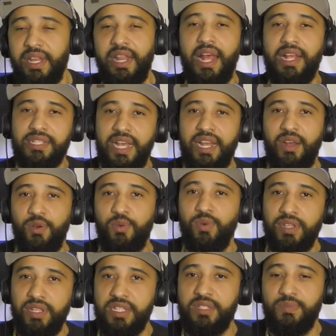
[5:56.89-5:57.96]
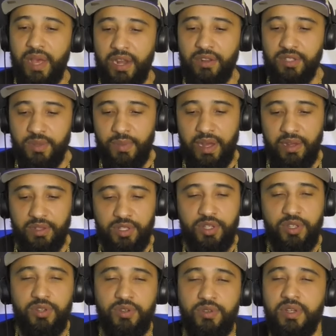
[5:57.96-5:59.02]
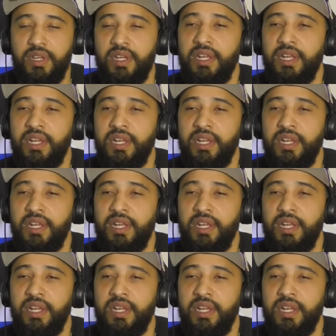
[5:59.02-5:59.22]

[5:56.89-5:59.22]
And that's kind of what this battle is about too.